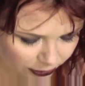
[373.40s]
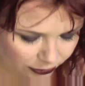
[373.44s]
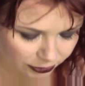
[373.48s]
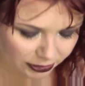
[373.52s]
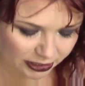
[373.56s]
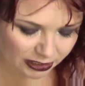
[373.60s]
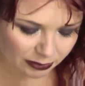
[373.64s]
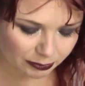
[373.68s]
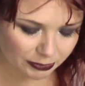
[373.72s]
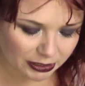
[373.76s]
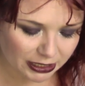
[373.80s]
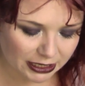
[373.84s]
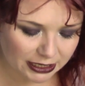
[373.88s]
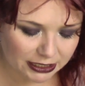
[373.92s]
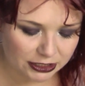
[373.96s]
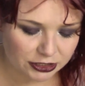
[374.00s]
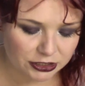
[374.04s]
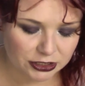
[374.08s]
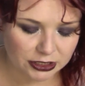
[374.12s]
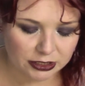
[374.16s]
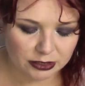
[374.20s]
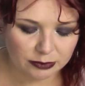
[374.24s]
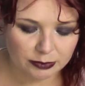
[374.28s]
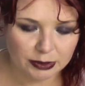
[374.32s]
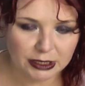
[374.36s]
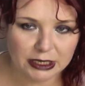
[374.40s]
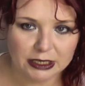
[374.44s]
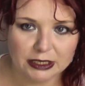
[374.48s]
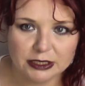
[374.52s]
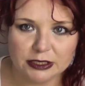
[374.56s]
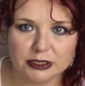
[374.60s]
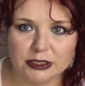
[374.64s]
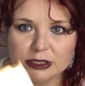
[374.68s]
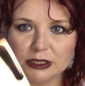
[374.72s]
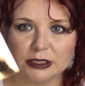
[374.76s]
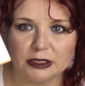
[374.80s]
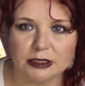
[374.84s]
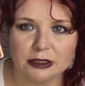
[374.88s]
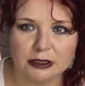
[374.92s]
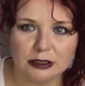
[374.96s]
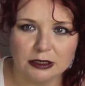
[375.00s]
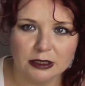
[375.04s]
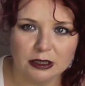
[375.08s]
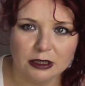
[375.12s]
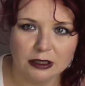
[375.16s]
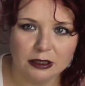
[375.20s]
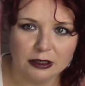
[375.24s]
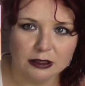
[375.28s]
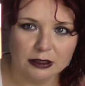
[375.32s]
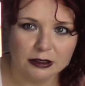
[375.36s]
Cream Eyeshadow Palette.
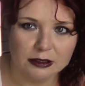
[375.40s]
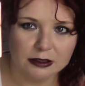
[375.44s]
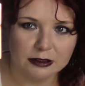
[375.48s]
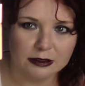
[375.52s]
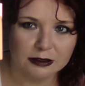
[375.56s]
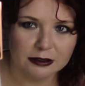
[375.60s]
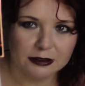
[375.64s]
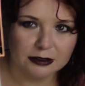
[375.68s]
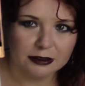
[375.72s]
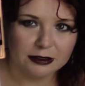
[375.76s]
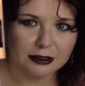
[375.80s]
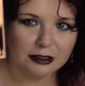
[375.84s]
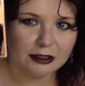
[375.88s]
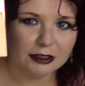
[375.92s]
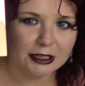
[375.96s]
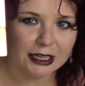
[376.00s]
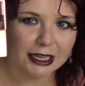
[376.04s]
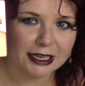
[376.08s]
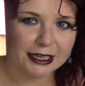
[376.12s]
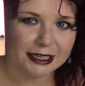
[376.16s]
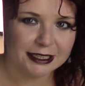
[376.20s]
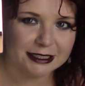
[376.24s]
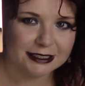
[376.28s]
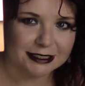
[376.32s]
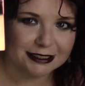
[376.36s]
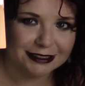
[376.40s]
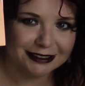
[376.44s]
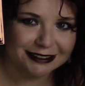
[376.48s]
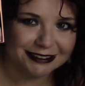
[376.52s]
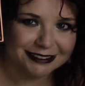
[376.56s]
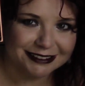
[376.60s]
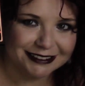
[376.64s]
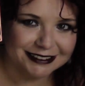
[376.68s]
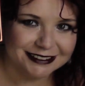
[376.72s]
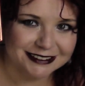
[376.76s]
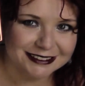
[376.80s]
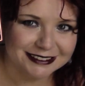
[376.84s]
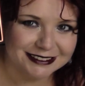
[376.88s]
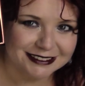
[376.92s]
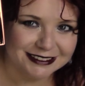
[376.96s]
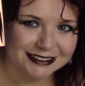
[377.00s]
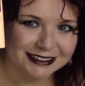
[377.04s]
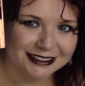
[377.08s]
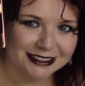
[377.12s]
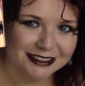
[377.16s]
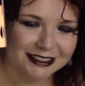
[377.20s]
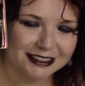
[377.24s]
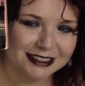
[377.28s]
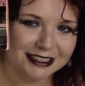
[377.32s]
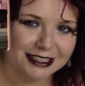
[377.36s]
Look at it.
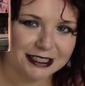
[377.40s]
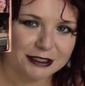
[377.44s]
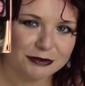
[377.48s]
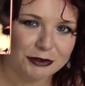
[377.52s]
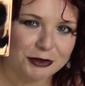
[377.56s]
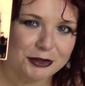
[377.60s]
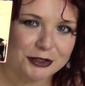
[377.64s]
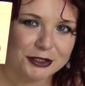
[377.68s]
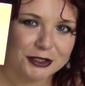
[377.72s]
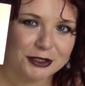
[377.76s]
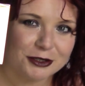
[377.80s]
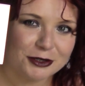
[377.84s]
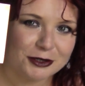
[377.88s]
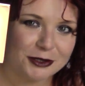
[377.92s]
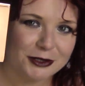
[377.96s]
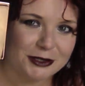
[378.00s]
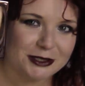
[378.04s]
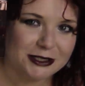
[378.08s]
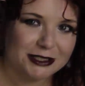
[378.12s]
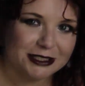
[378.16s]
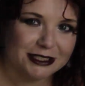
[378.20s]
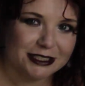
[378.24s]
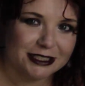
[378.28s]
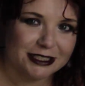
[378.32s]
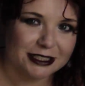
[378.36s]
It's rose gold